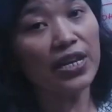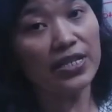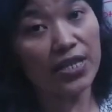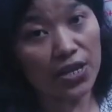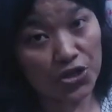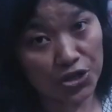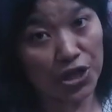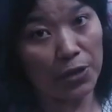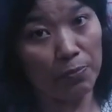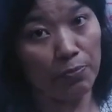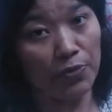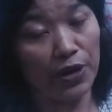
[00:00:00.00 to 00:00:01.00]

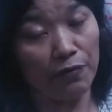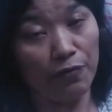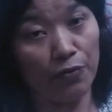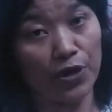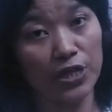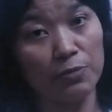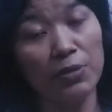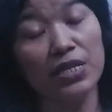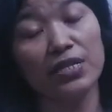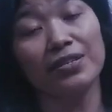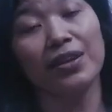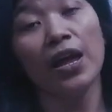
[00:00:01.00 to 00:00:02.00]
essential influence.
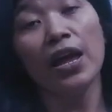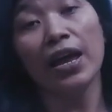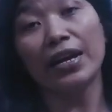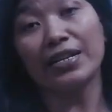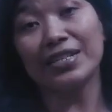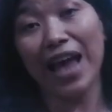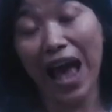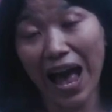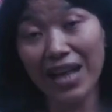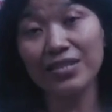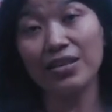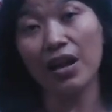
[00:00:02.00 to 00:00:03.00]
Means it
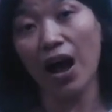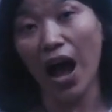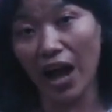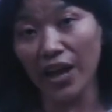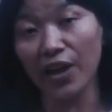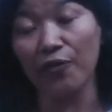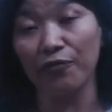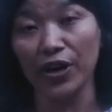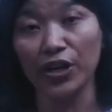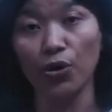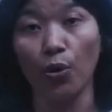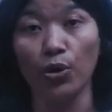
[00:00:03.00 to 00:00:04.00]
has a high
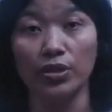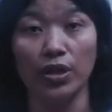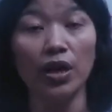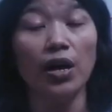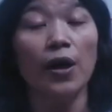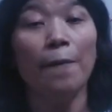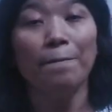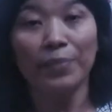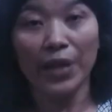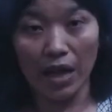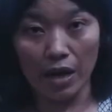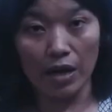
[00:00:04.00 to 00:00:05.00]
effect on
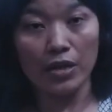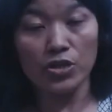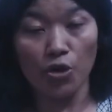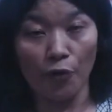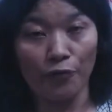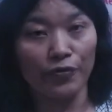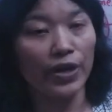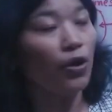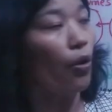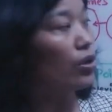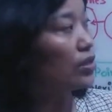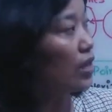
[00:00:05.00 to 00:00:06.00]
the
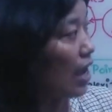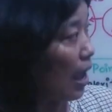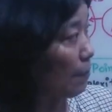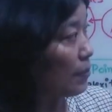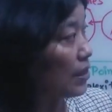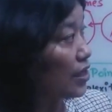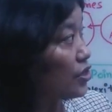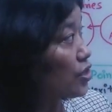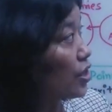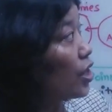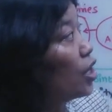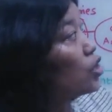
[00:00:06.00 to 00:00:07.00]
software or the application.